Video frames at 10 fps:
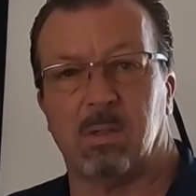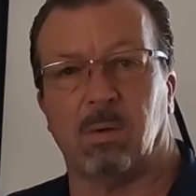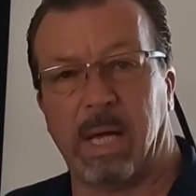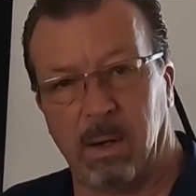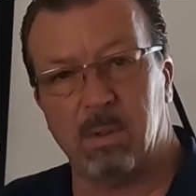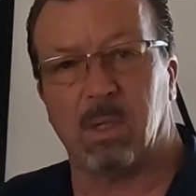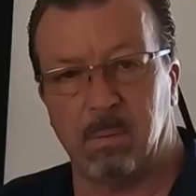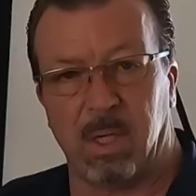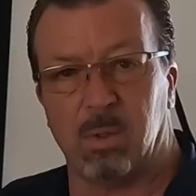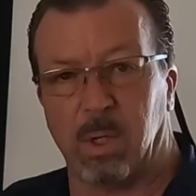So now it's
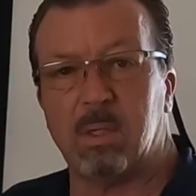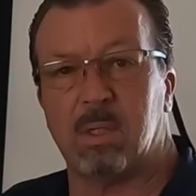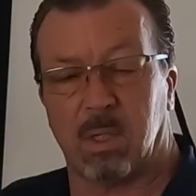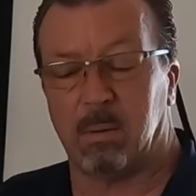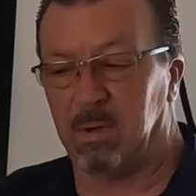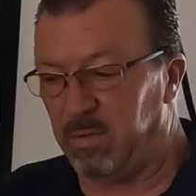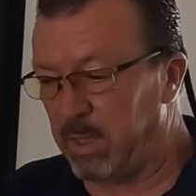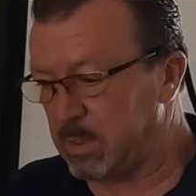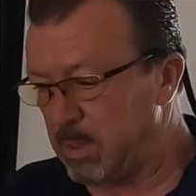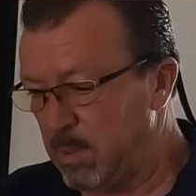gonna be addressed, it's gonna be
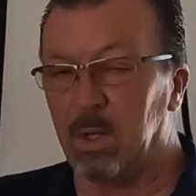fixed.